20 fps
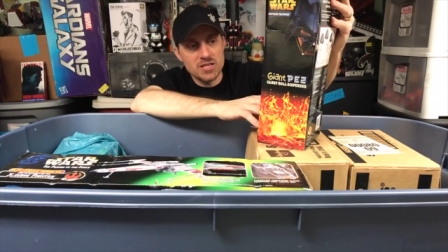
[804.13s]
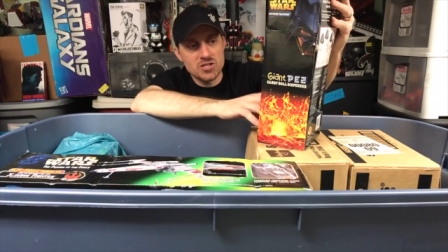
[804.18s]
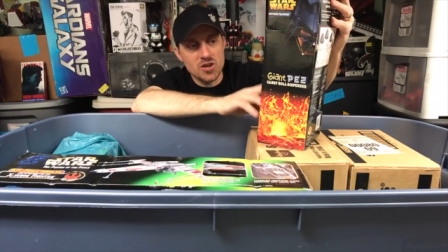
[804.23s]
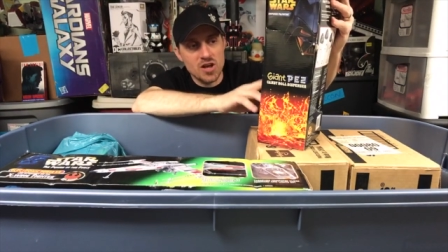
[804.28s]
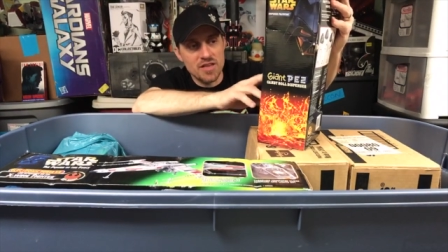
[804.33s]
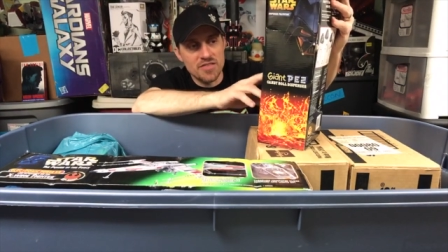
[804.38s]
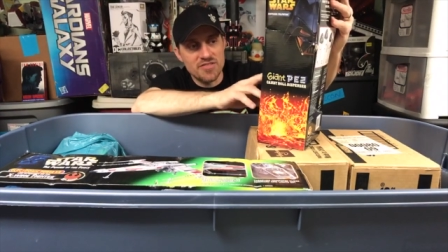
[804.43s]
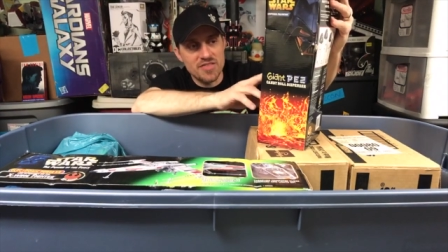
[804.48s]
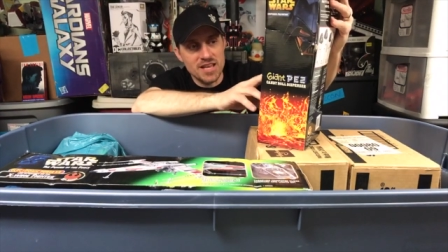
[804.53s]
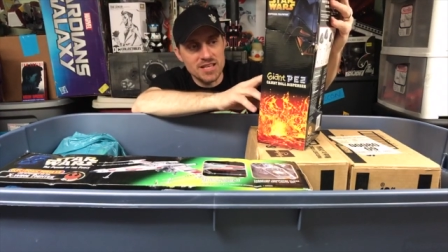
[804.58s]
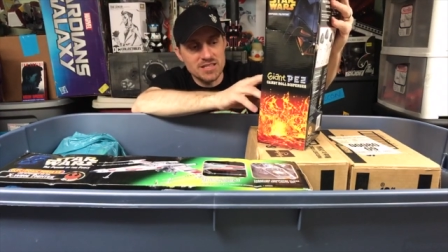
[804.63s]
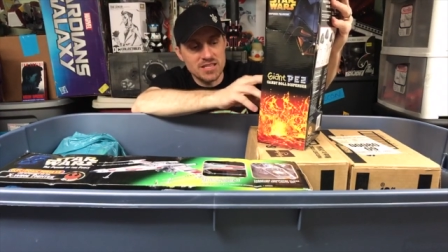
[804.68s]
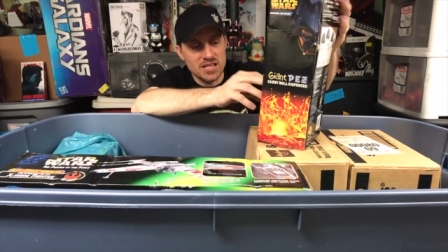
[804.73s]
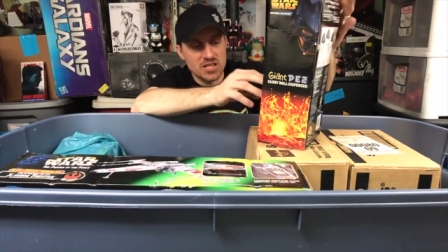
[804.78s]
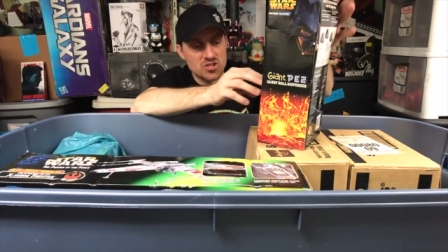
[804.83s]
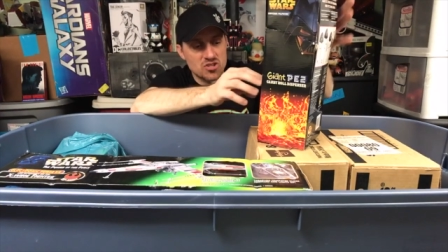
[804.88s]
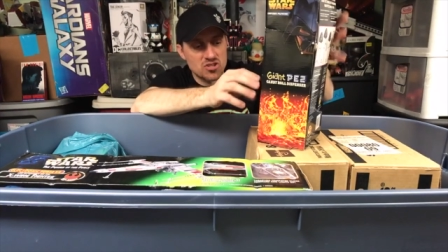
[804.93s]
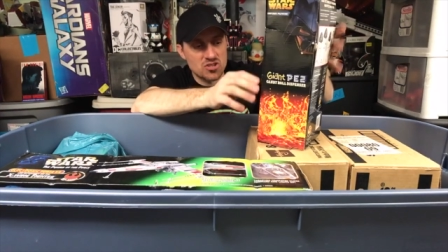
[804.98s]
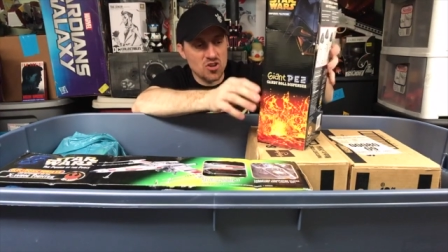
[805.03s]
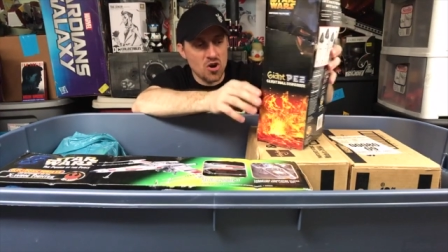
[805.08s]
authentic
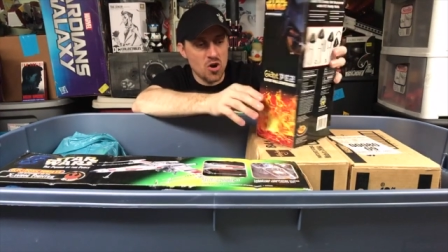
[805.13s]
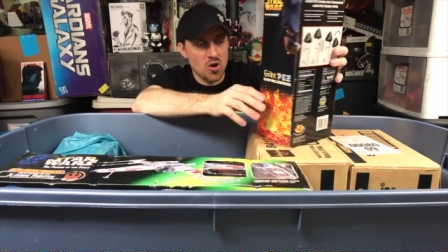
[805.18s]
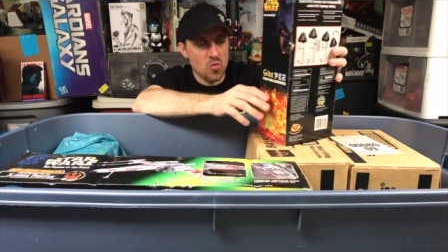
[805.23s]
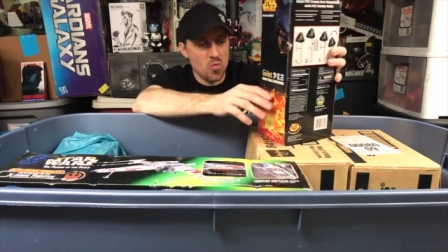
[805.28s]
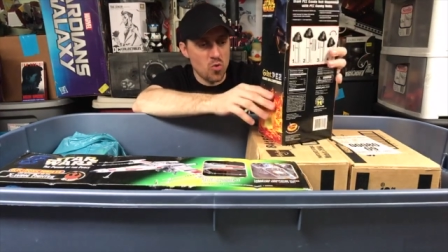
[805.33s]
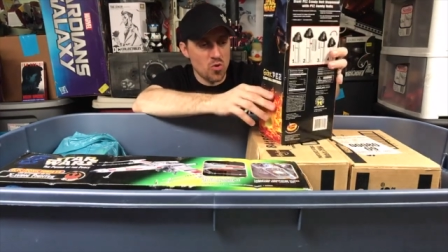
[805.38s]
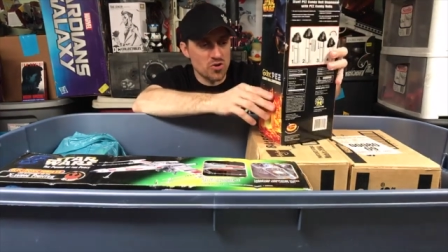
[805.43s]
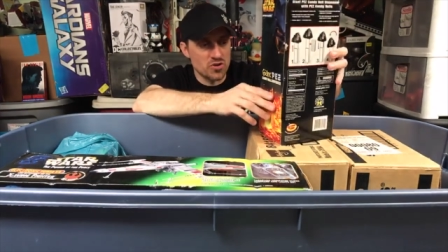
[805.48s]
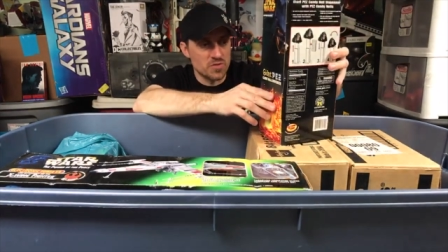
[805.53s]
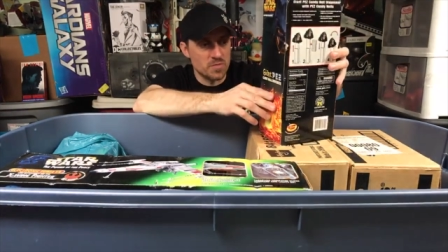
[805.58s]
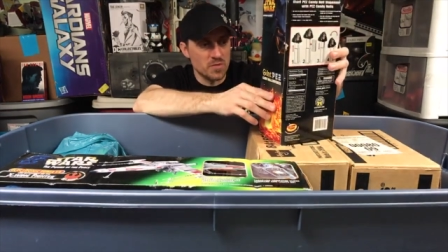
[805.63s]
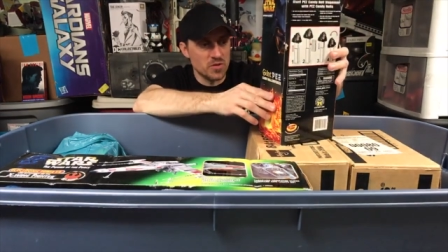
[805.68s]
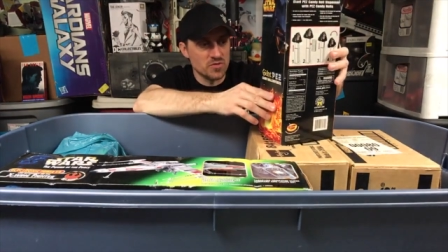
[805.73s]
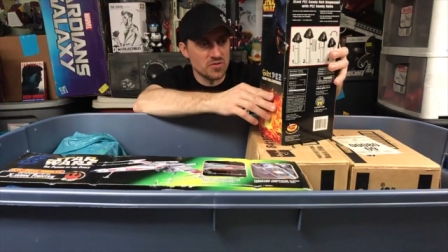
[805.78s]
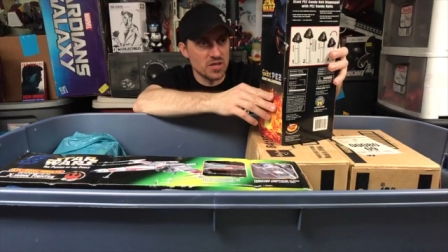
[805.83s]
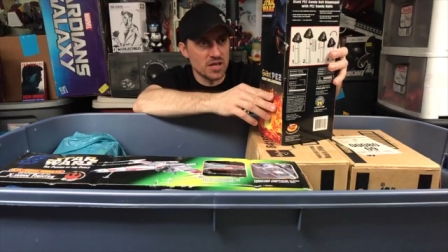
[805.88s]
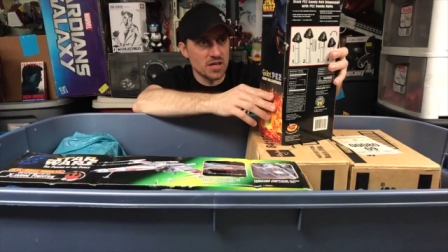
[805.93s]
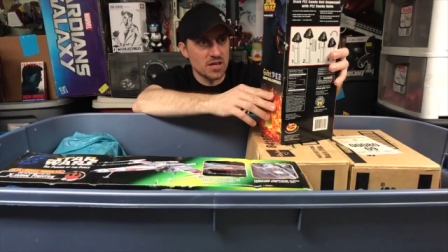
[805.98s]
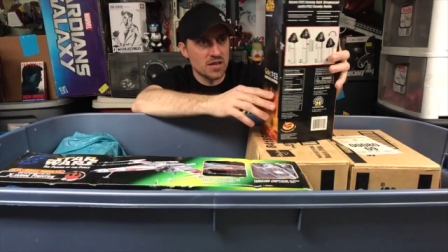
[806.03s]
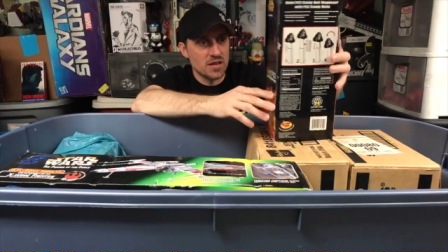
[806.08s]
Star Wars
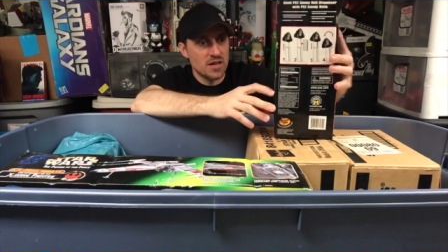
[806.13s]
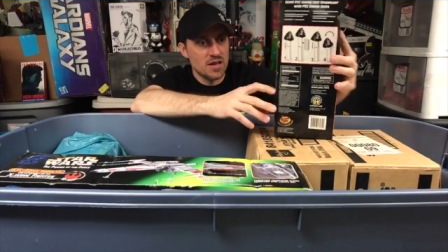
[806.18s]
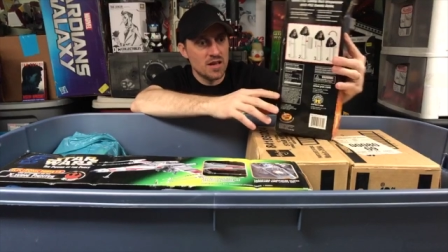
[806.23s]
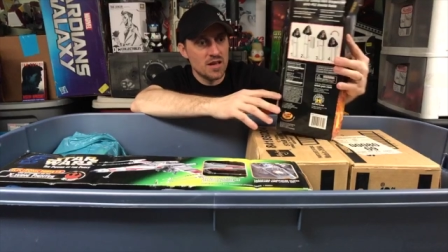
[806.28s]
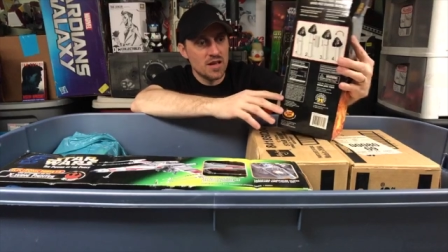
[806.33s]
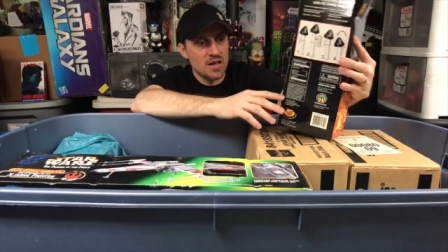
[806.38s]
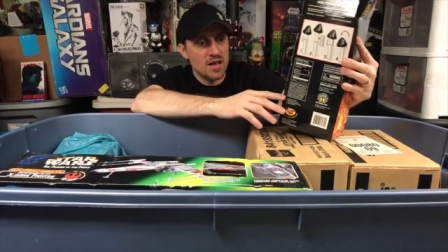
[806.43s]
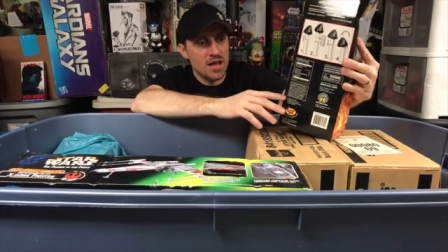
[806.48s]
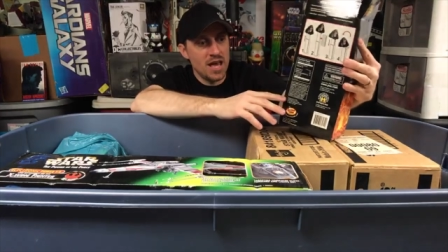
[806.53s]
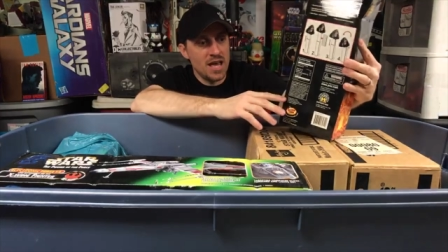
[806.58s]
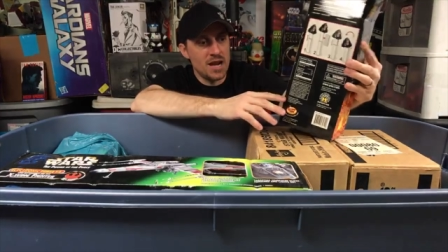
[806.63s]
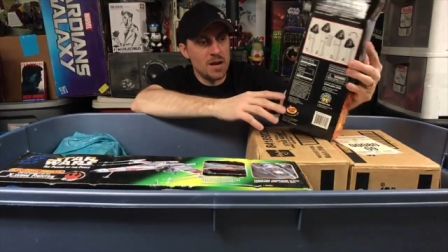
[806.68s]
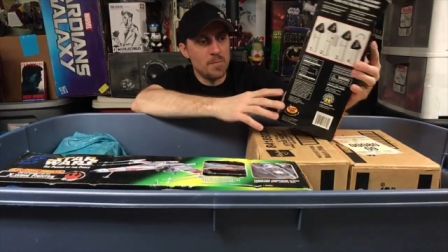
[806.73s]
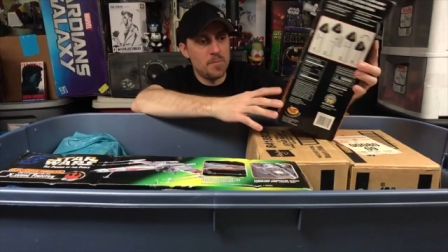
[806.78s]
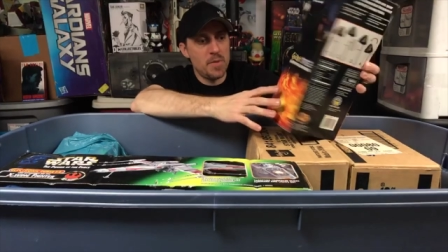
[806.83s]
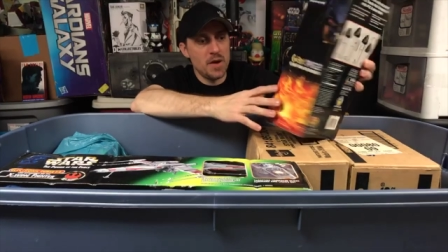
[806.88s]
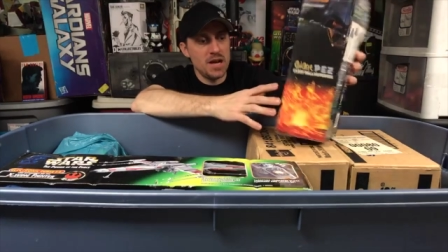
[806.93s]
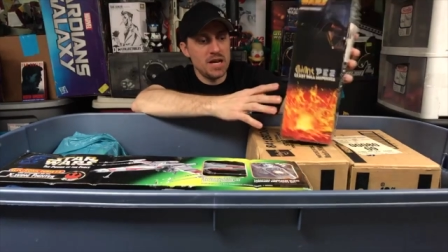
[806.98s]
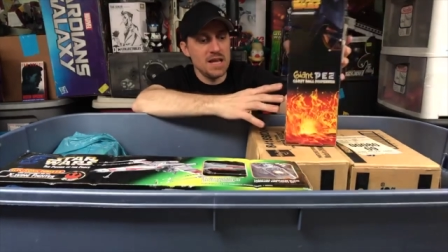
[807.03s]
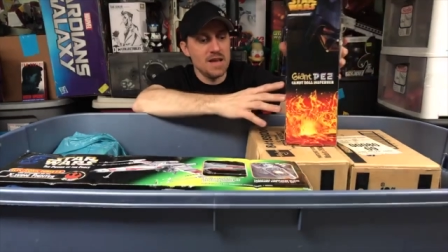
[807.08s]
music, and a
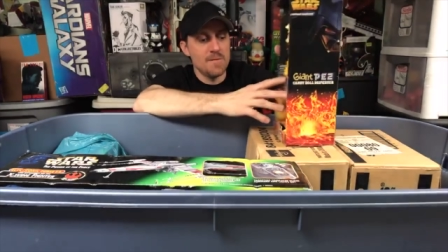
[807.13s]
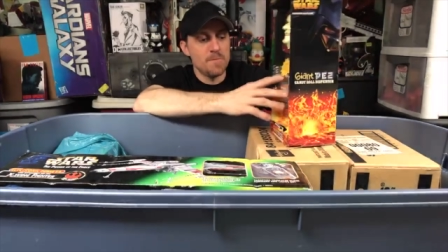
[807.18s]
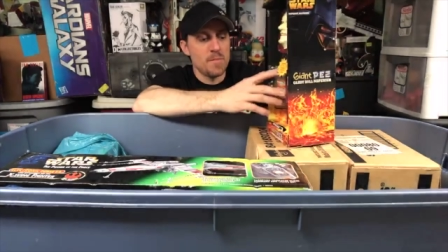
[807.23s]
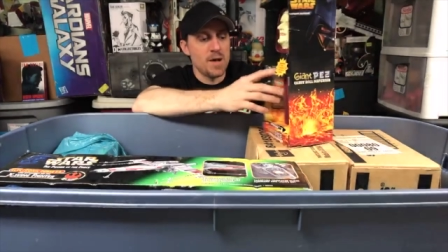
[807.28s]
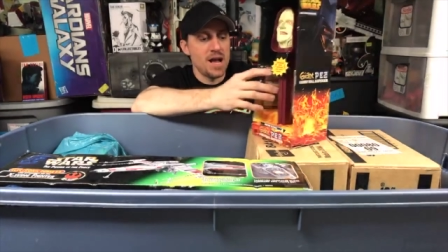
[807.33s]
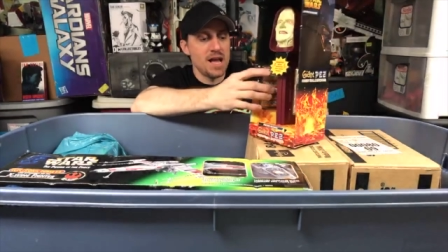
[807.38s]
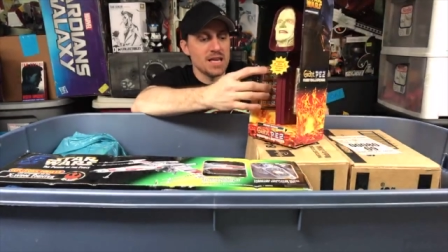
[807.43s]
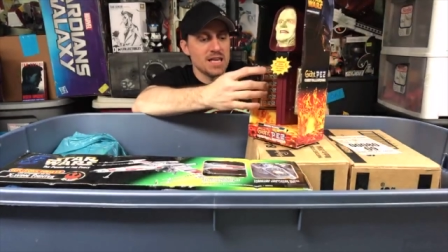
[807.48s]
buddy of mine